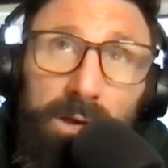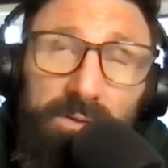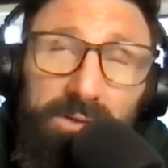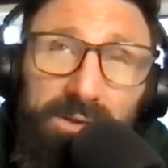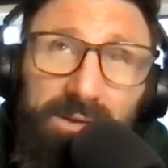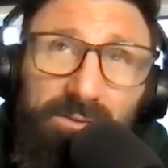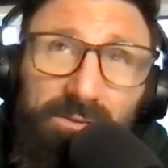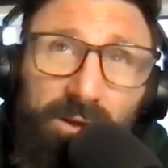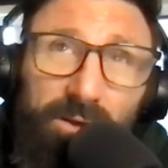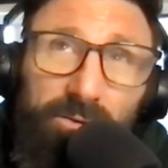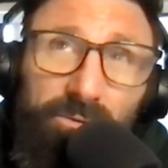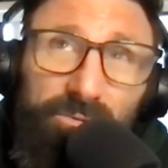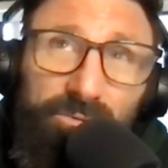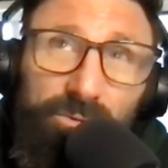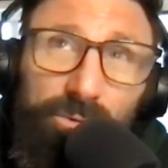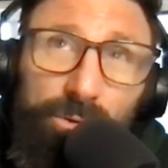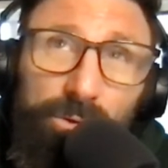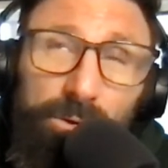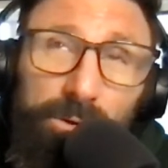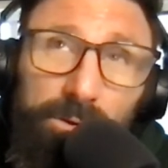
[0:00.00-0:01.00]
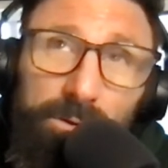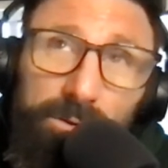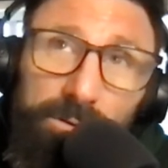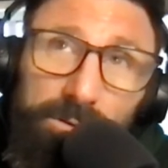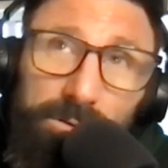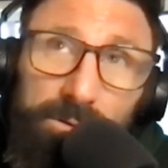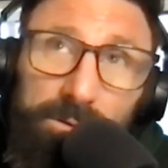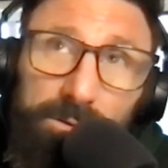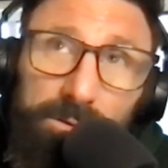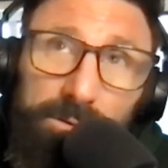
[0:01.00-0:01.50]
think it's underscore
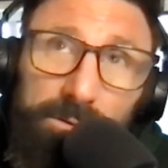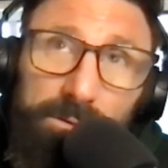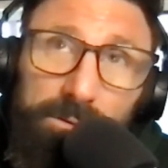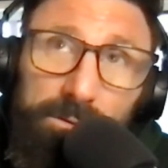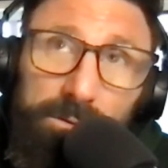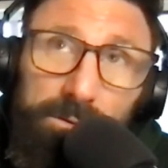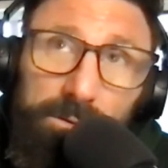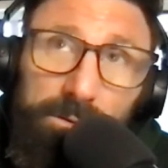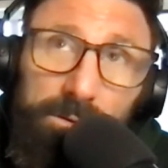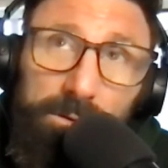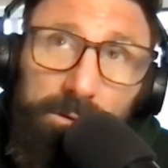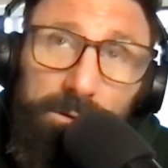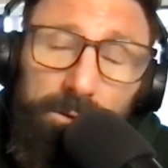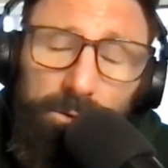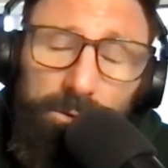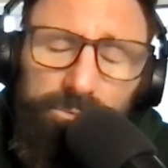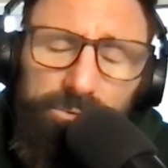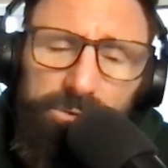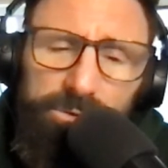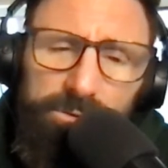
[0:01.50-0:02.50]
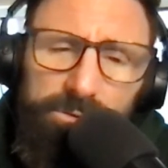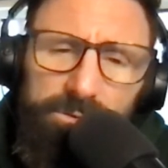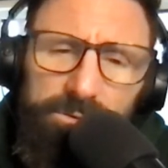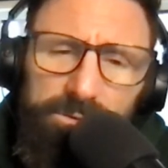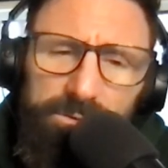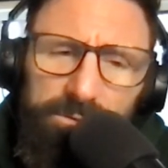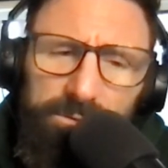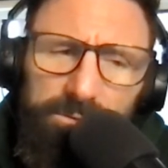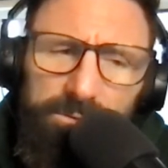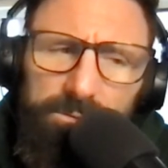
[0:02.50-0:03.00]
culture,
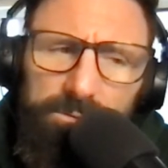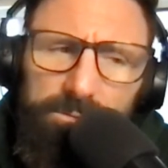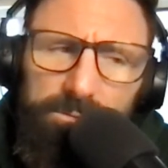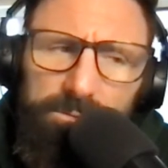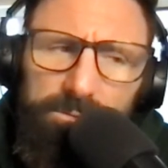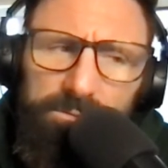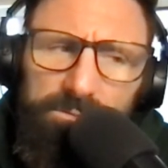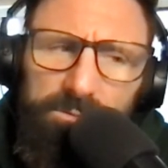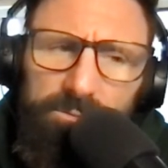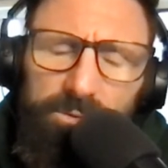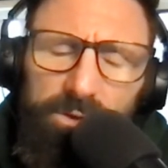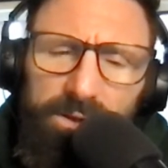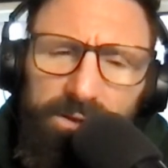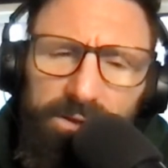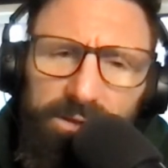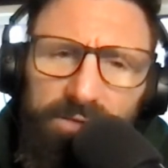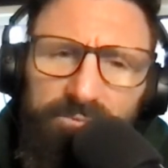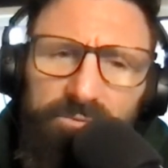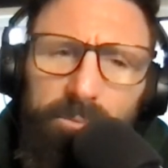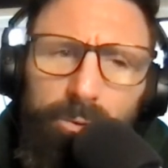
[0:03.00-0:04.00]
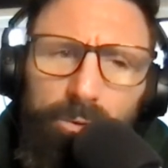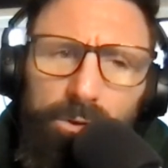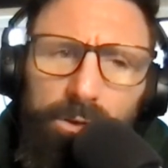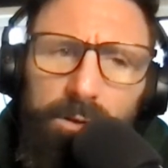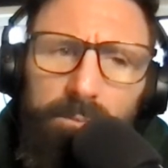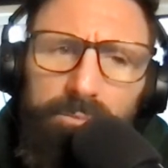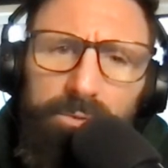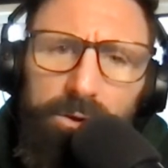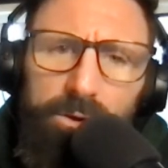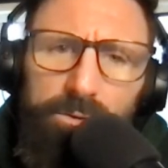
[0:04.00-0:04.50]
something like that. If you pull
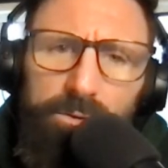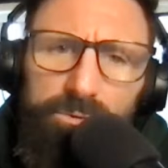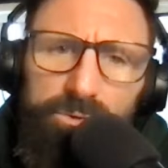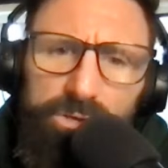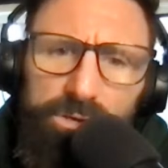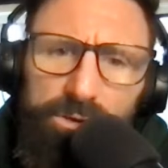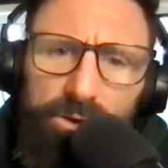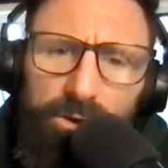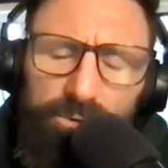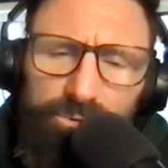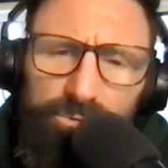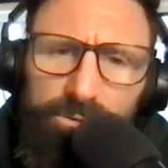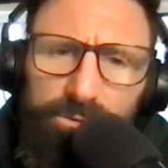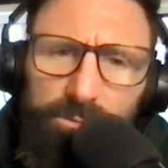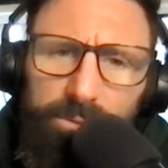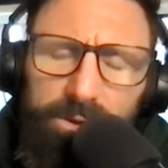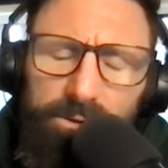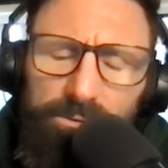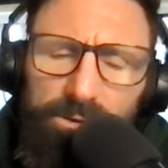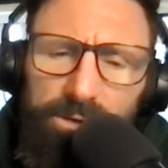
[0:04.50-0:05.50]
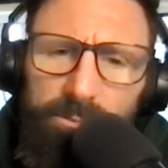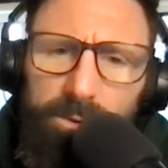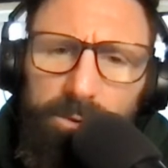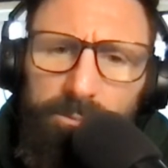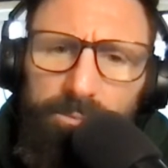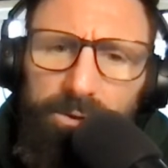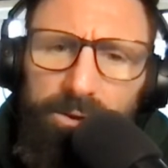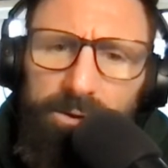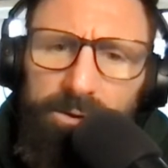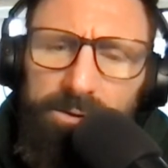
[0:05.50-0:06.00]
up the OG culture, it'll come
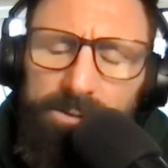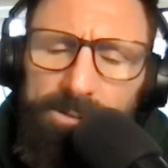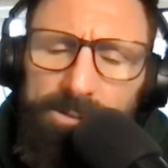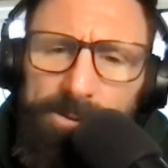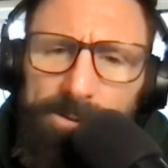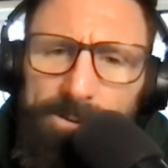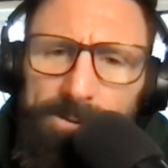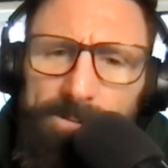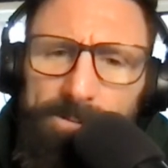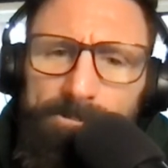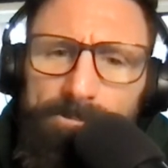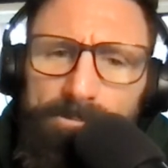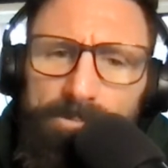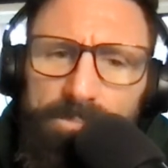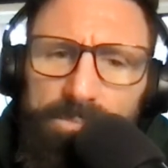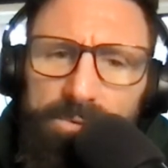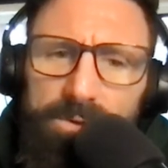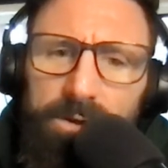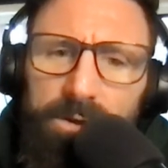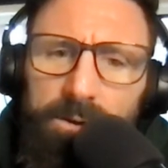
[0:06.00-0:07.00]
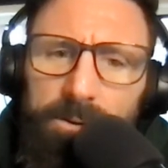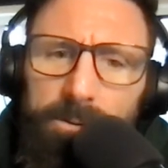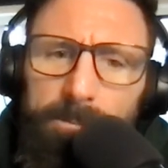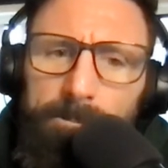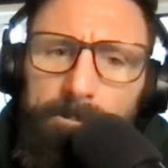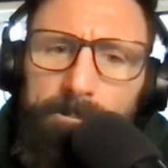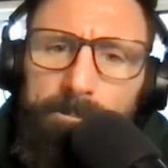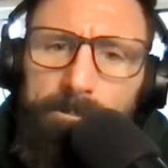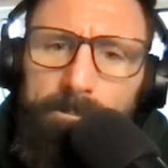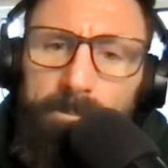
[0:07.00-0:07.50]
up there.
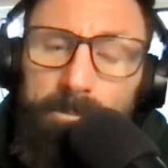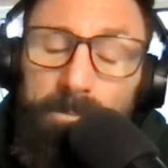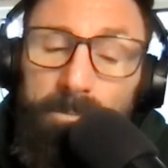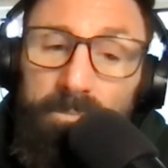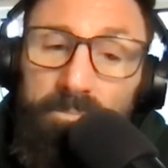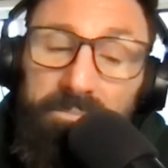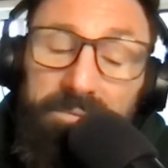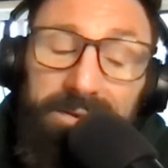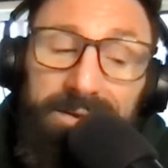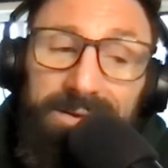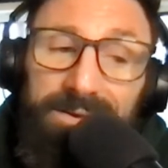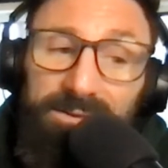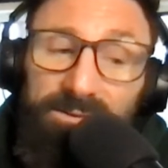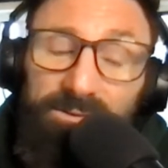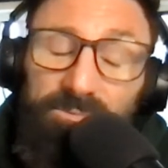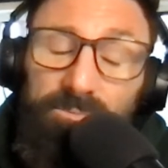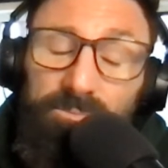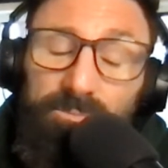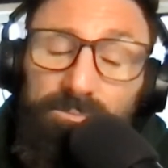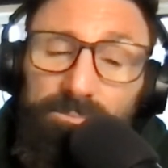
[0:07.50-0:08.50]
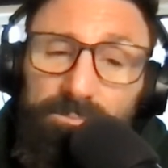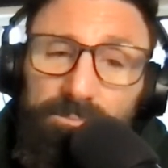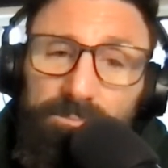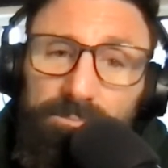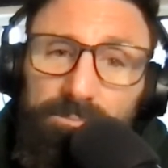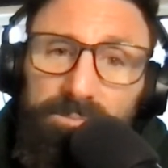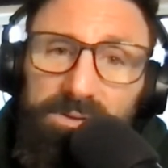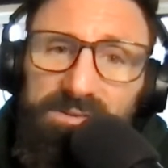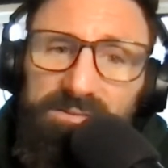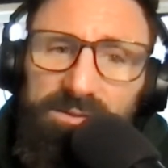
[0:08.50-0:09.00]
Um, yeah, it's
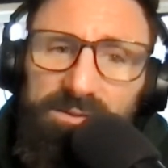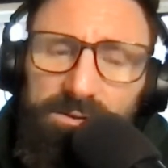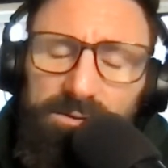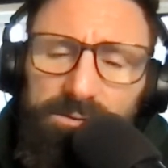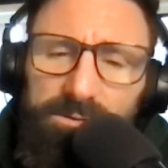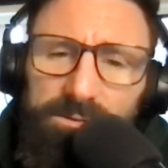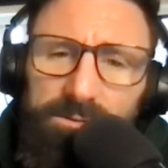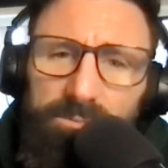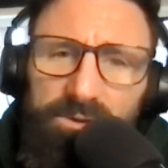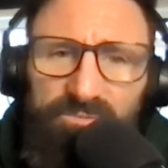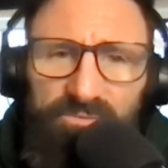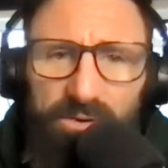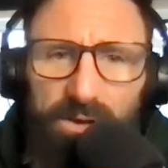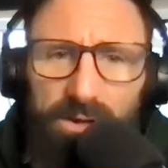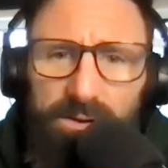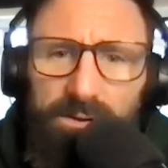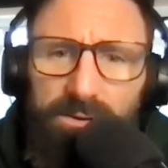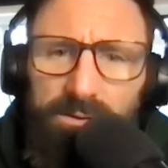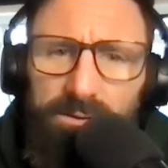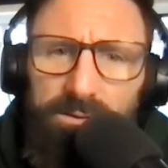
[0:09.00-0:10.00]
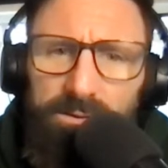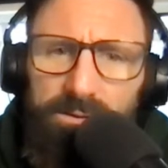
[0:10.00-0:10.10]
busy but fun.